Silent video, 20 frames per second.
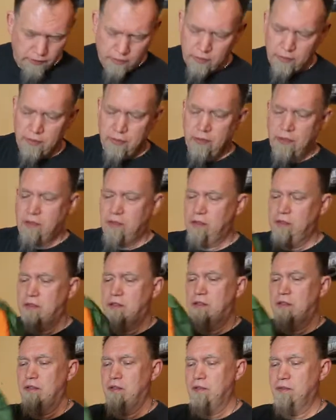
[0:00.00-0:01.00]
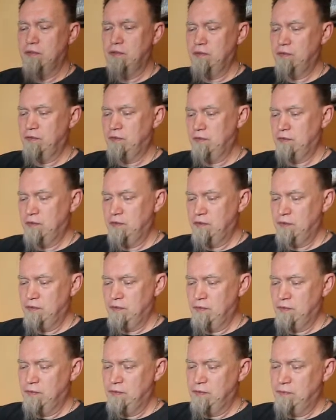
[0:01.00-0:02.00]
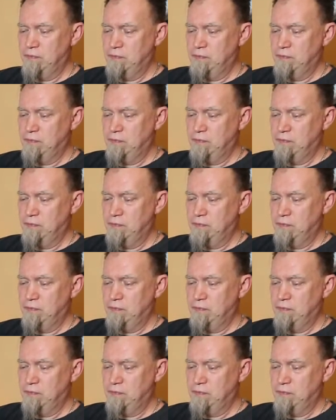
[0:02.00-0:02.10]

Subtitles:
[no speech]